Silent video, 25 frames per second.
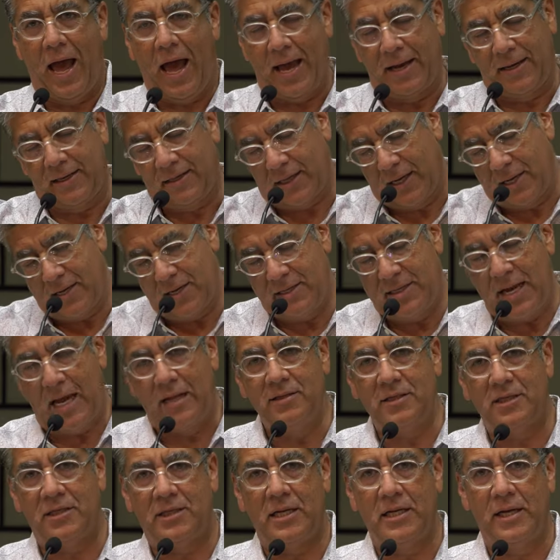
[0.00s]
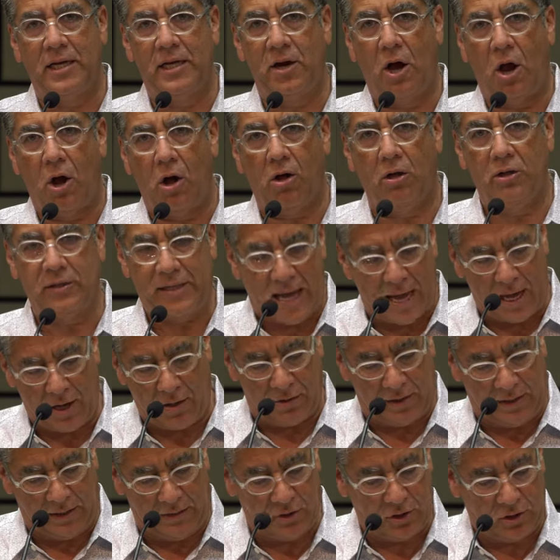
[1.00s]
and condensing it all
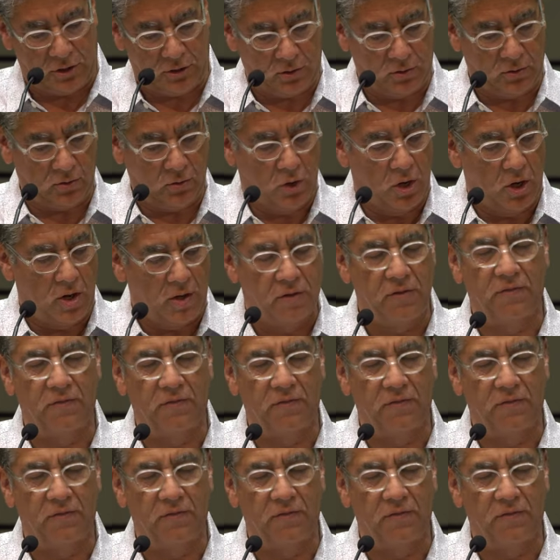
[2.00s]
down into